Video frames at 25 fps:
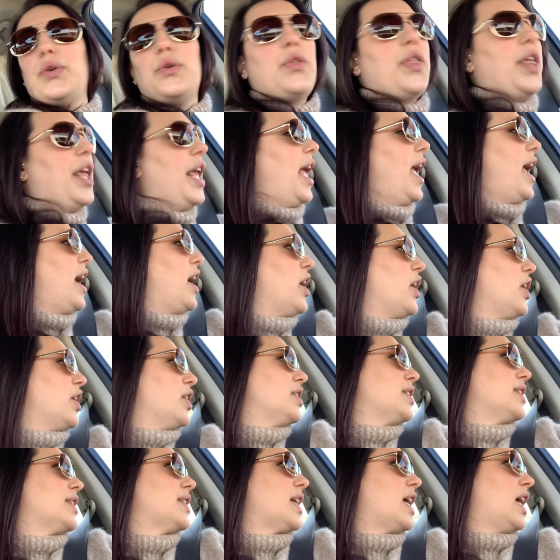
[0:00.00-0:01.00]
the air
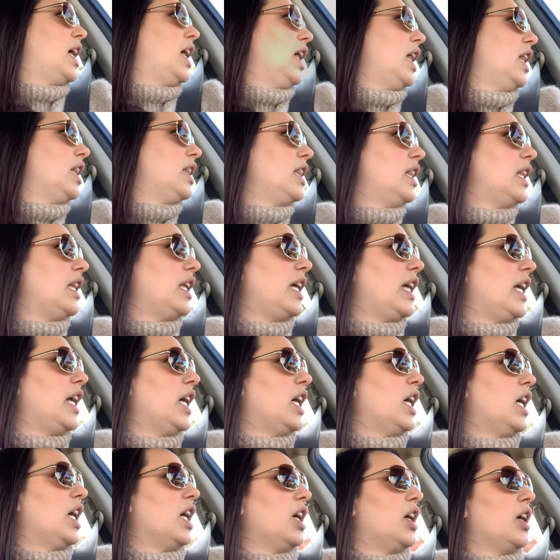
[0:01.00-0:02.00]
is
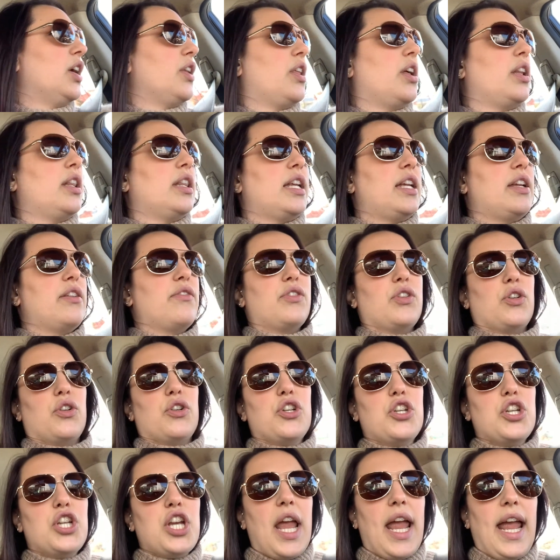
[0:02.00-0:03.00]
clear, the leaves are
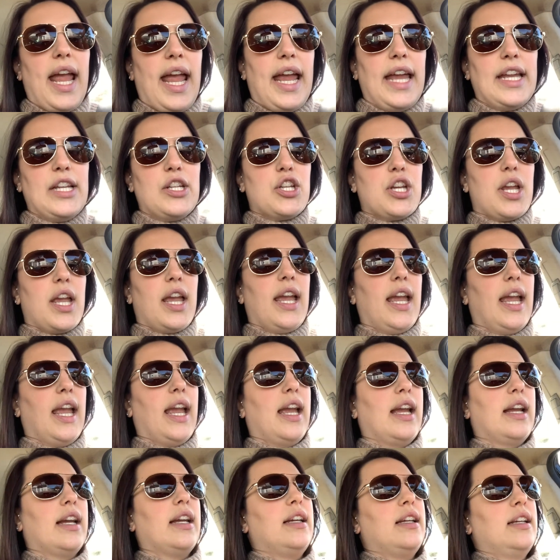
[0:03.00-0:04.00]

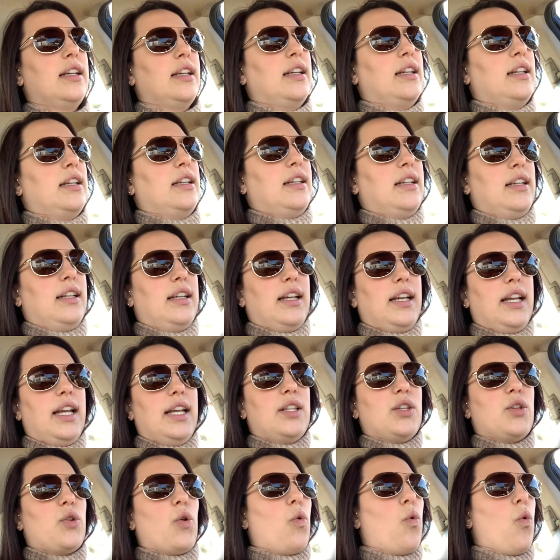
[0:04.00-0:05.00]
changing.
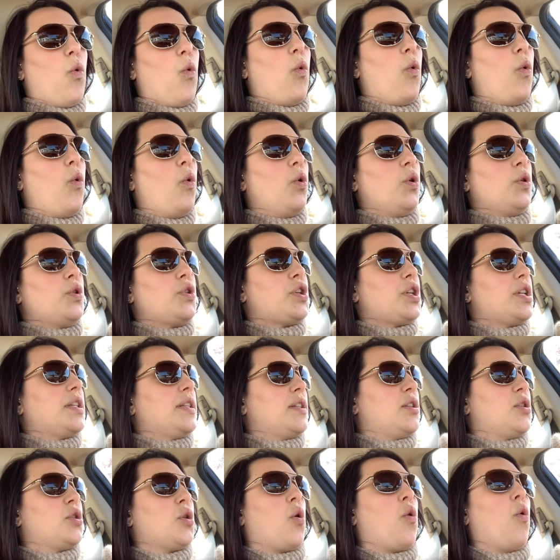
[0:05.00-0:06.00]
It's gorgeous.
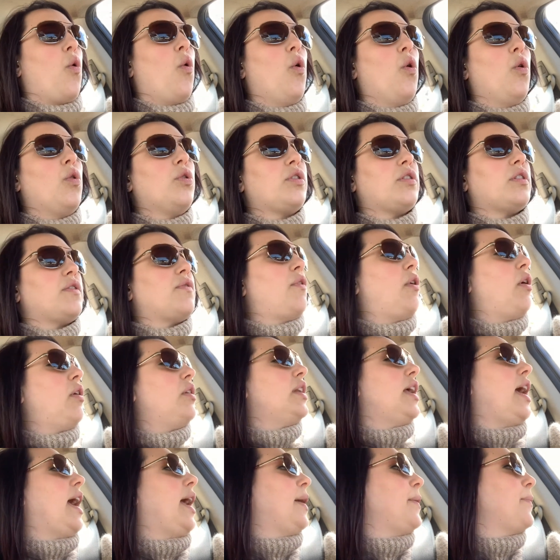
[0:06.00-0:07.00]
It's a gorgeous fall
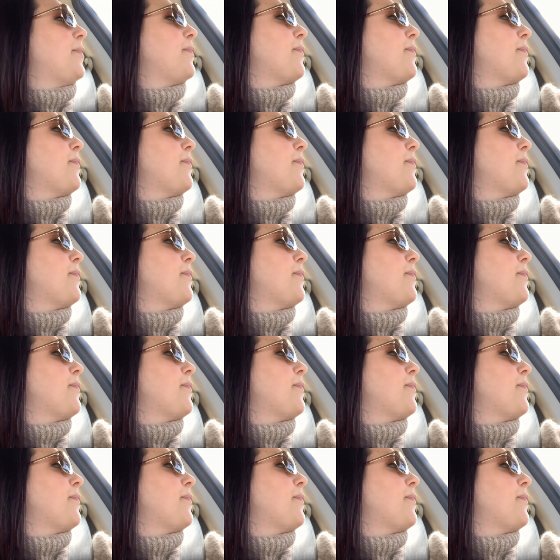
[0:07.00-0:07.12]
day.